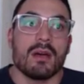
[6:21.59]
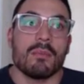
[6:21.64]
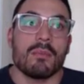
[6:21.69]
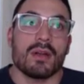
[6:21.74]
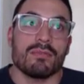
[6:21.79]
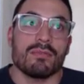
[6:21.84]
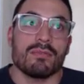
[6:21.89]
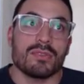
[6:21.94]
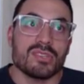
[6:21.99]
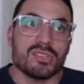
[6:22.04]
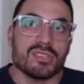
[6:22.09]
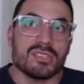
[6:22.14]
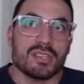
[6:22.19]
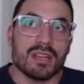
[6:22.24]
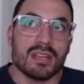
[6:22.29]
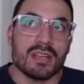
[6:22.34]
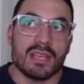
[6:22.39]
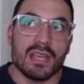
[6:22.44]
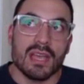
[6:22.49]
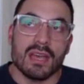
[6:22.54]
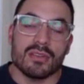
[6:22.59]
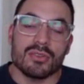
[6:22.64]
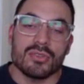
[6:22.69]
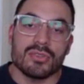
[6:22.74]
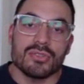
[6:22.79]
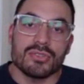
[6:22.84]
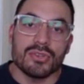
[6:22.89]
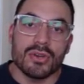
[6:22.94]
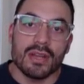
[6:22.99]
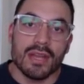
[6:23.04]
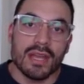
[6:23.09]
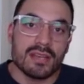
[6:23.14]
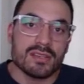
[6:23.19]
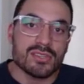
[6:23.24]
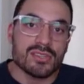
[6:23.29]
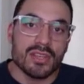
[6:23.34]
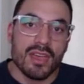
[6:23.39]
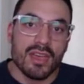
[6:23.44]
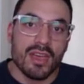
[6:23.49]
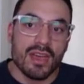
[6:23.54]
But if you're just starting out and you don't
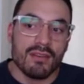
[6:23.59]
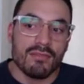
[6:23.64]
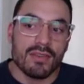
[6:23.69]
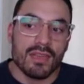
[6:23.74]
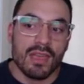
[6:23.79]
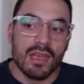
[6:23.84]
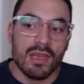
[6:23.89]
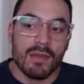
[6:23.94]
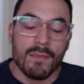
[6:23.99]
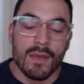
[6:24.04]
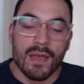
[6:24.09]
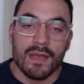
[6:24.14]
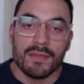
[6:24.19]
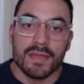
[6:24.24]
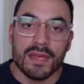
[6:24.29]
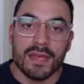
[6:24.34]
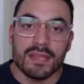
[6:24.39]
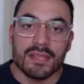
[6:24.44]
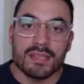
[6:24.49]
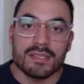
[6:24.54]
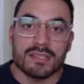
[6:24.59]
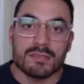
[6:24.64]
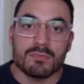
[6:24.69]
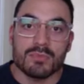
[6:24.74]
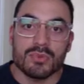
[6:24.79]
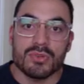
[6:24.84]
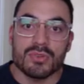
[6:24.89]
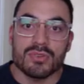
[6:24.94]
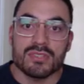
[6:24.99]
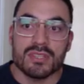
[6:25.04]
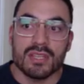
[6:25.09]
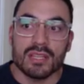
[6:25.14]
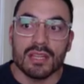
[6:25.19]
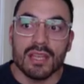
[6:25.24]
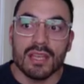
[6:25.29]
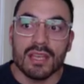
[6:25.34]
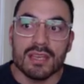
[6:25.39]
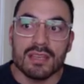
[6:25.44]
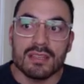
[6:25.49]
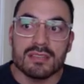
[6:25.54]
actually have a campaign that is producing
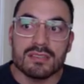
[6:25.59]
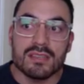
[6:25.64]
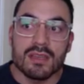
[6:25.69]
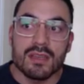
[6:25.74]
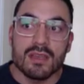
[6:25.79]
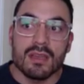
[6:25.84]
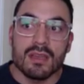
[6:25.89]
leads,